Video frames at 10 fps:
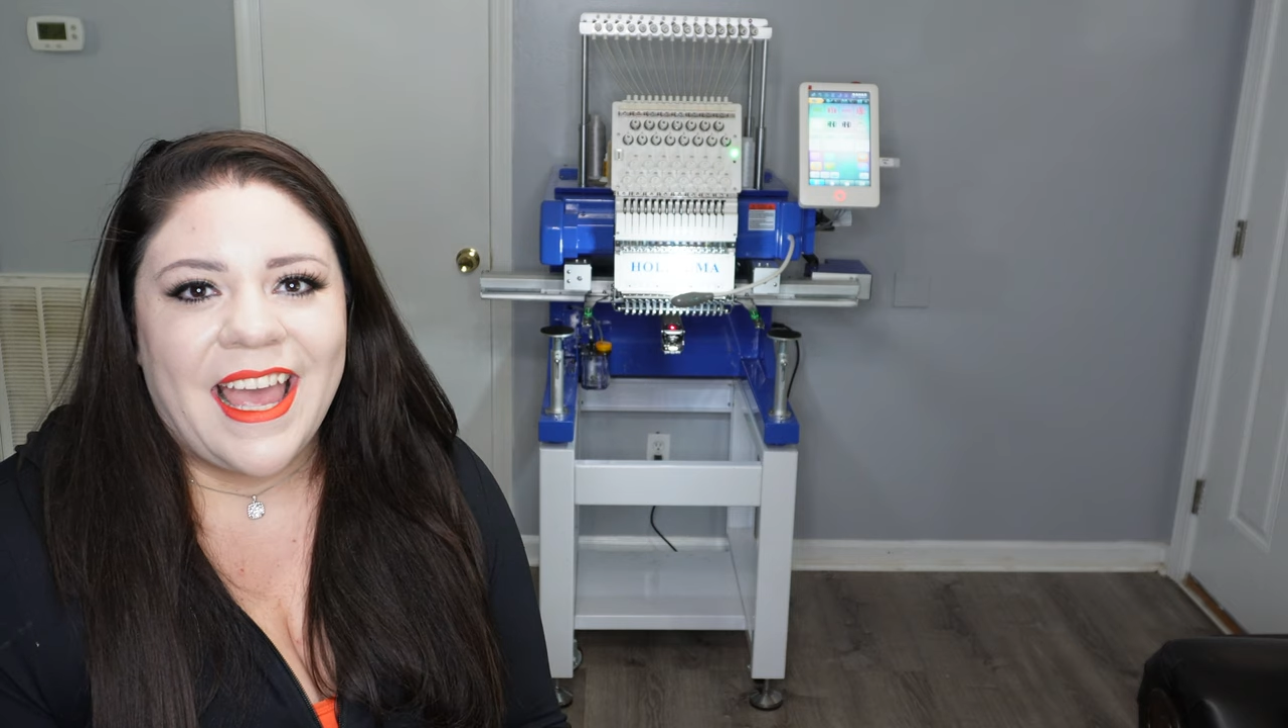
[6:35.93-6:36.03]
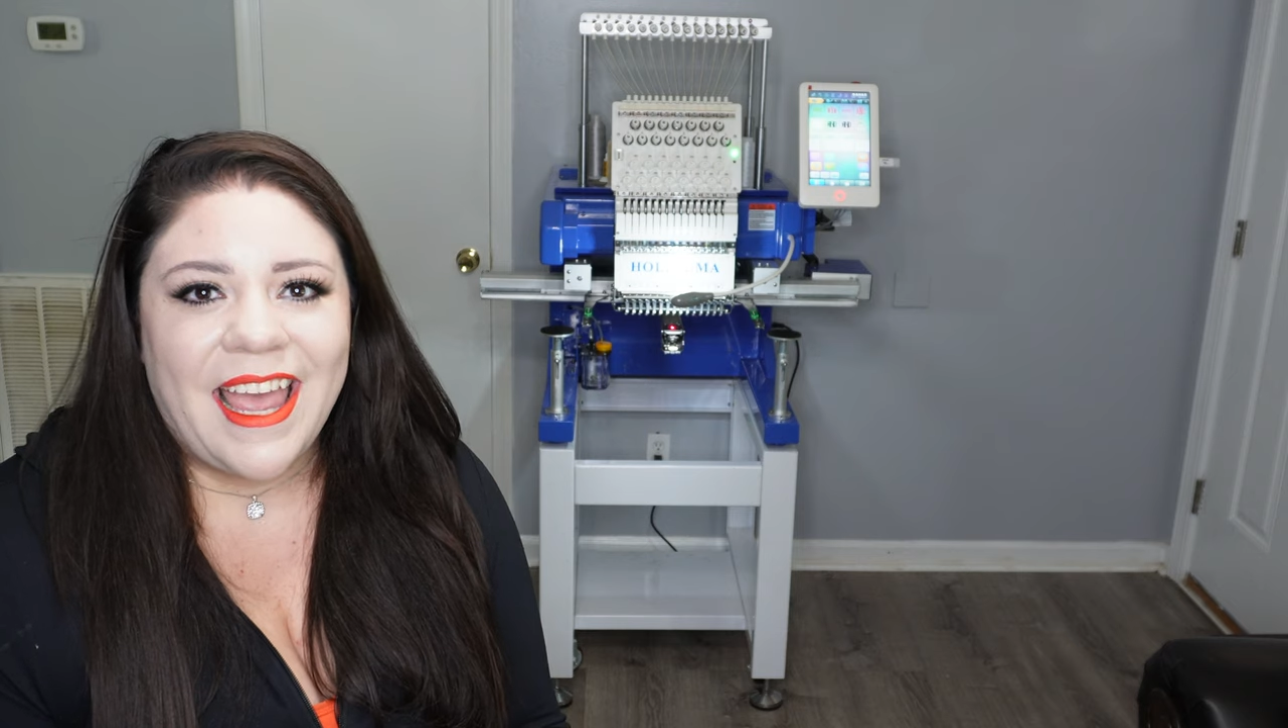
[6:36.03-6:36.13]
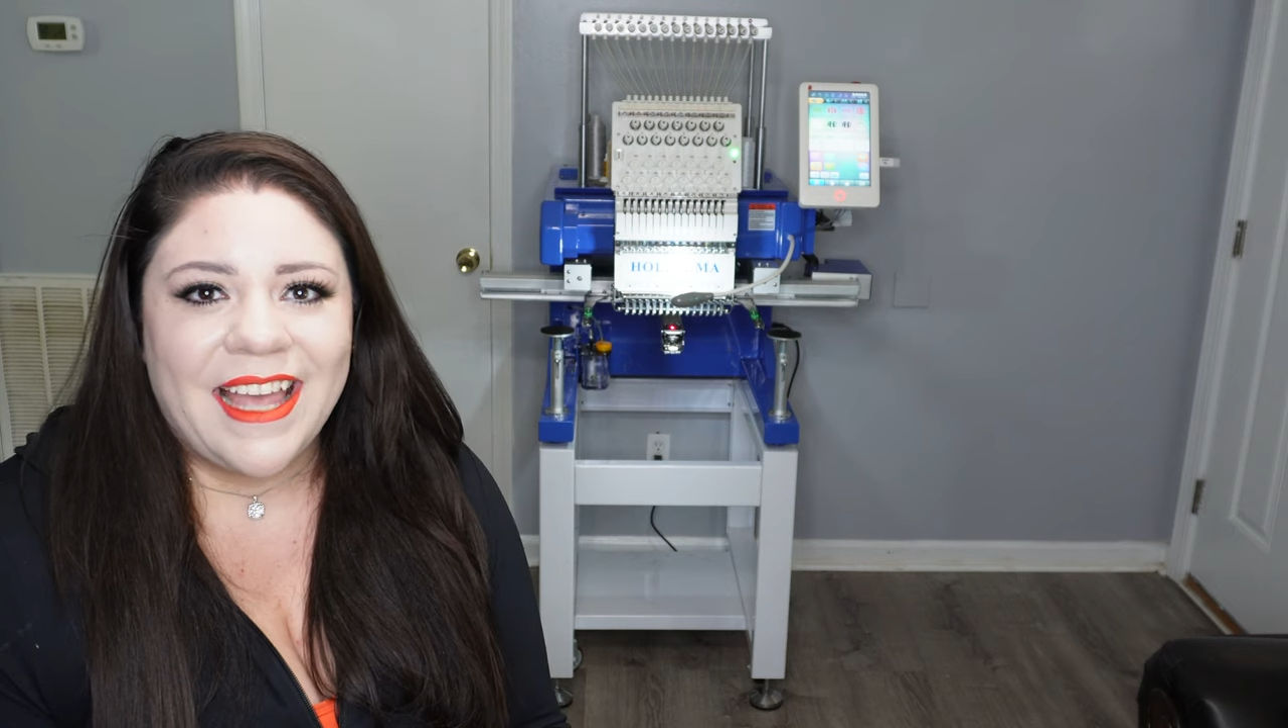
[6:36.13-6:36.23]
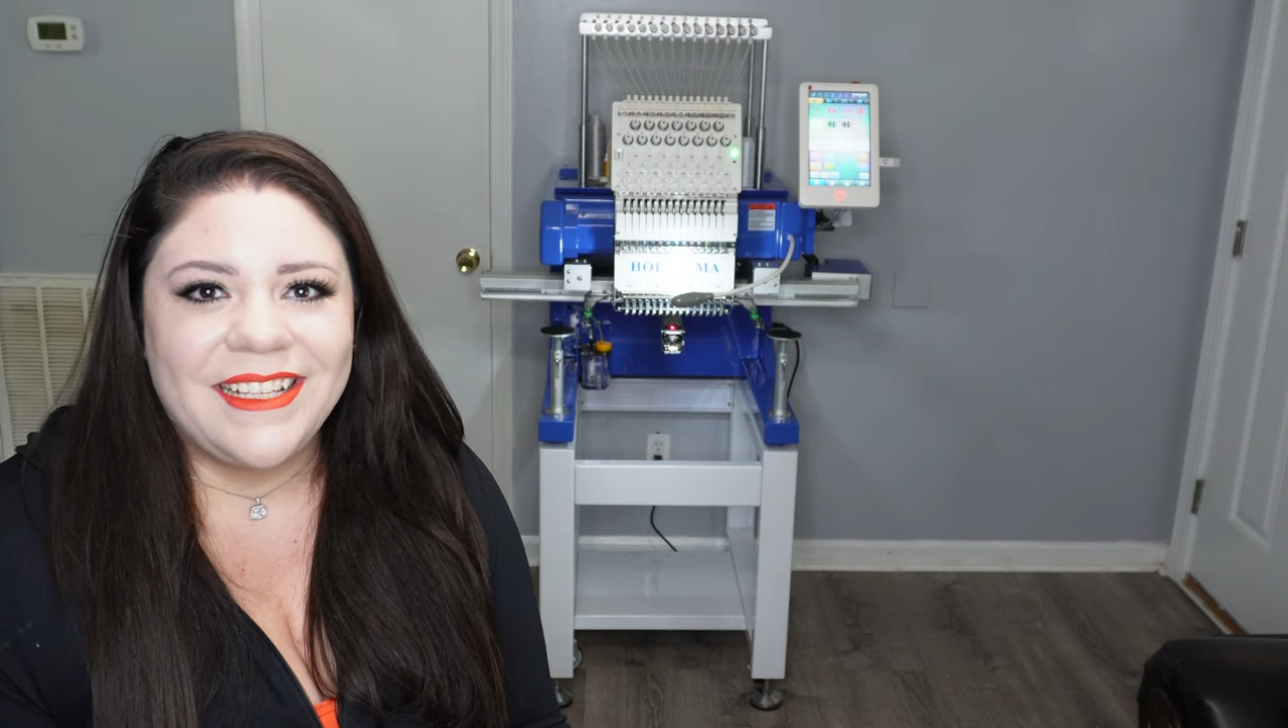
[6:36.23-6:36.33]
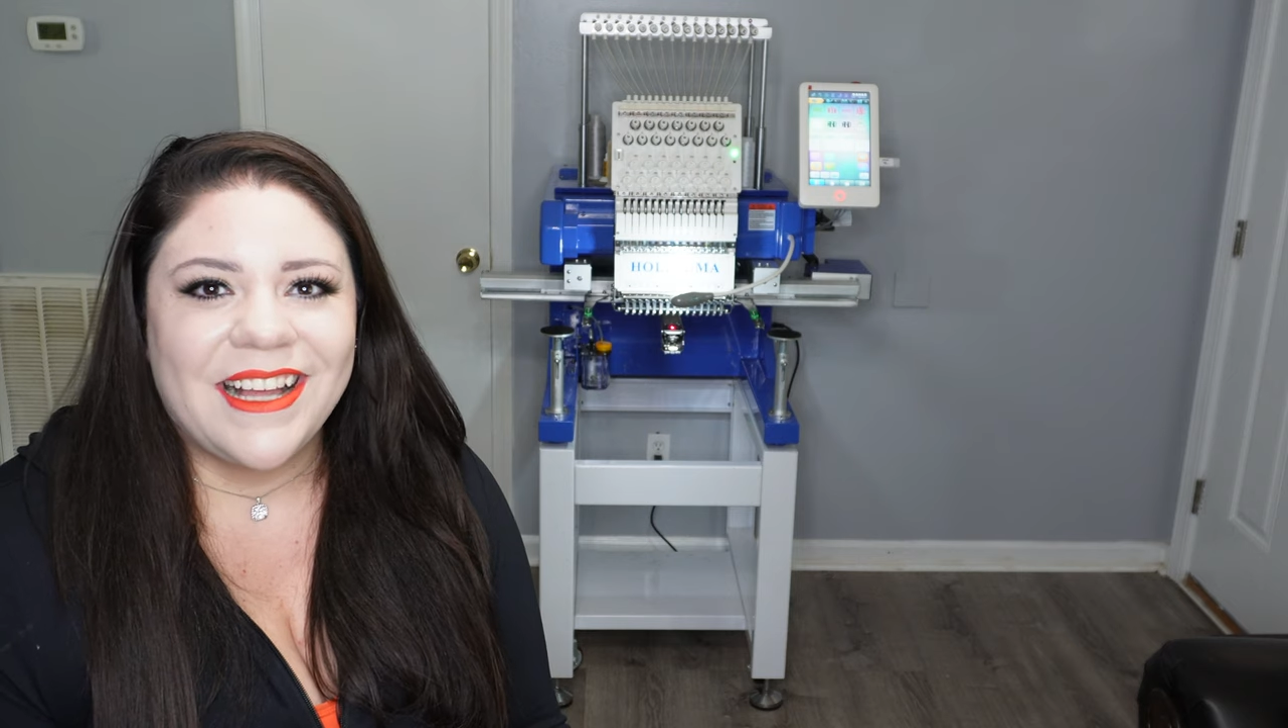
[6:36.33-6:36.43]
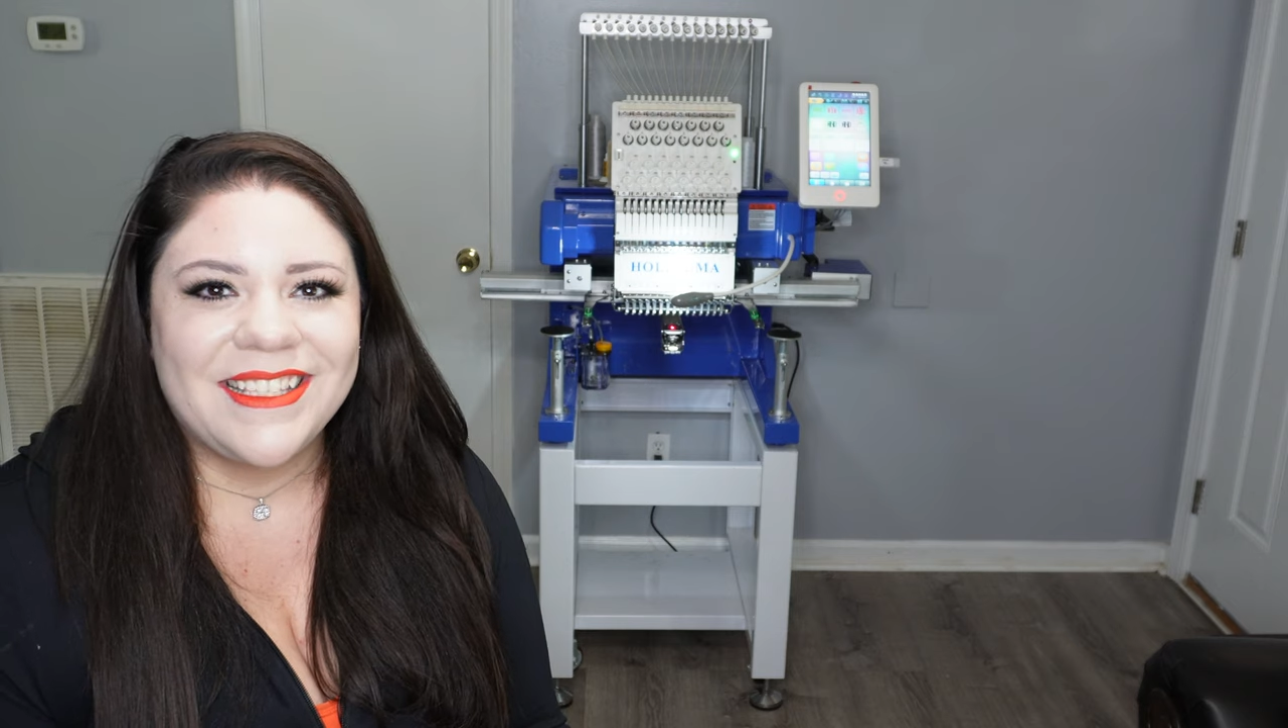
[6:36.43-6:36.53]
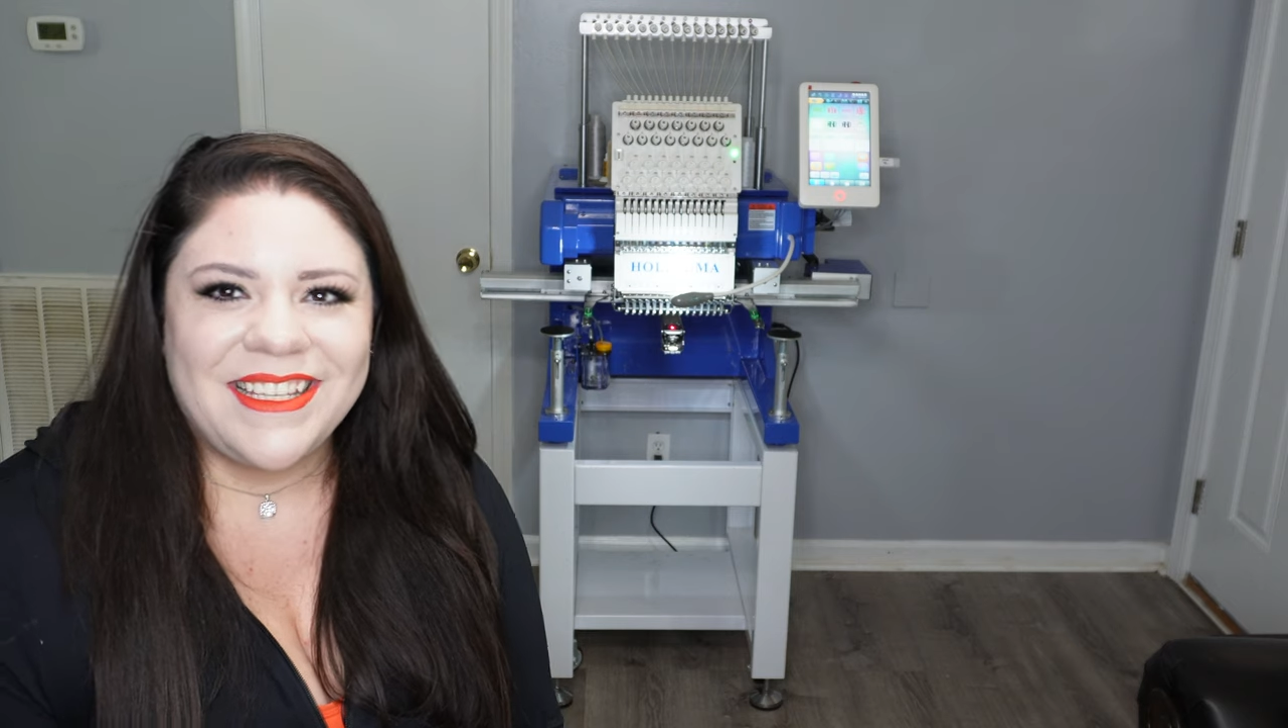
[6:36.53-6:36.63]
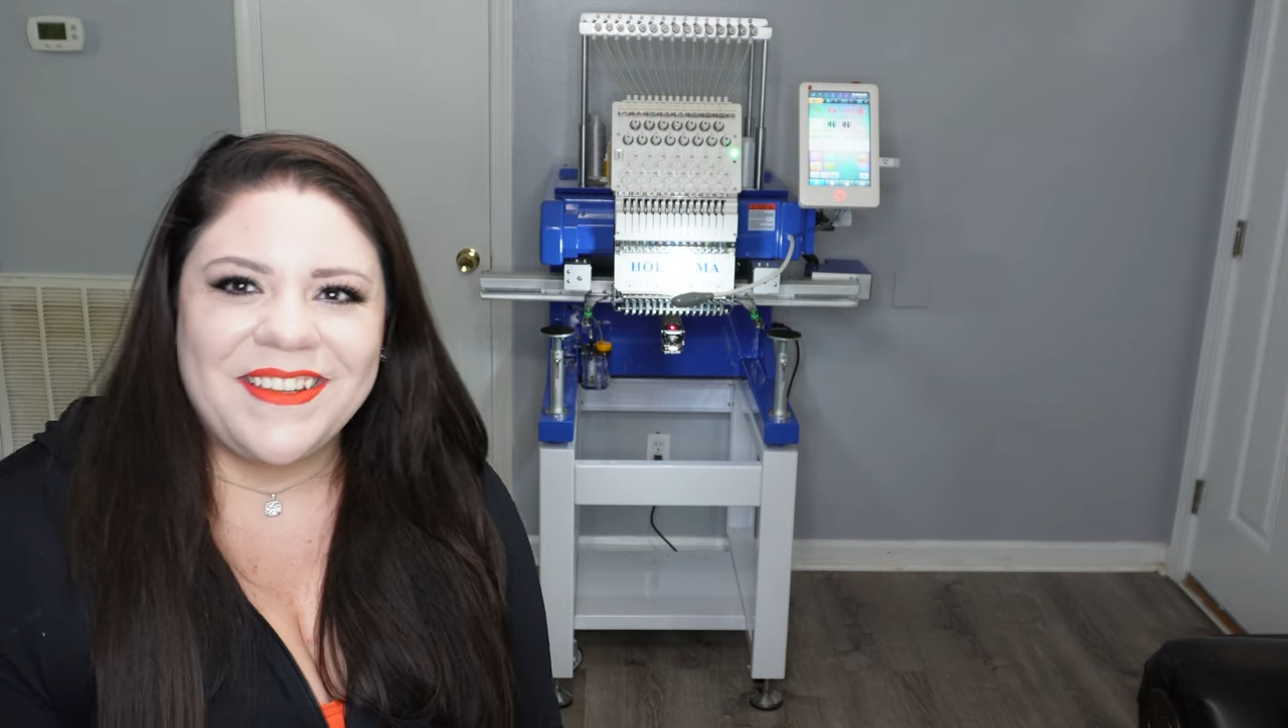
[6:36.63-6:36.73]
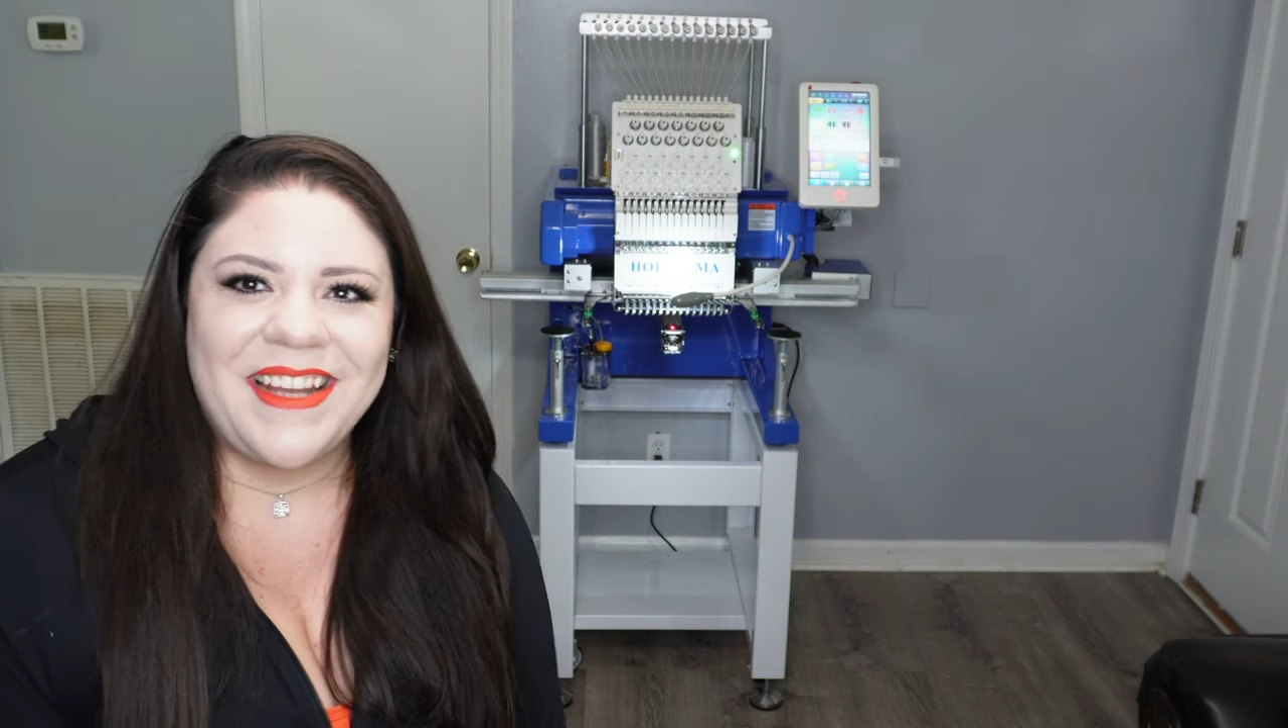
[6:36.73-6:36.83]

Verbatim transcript: and I'll see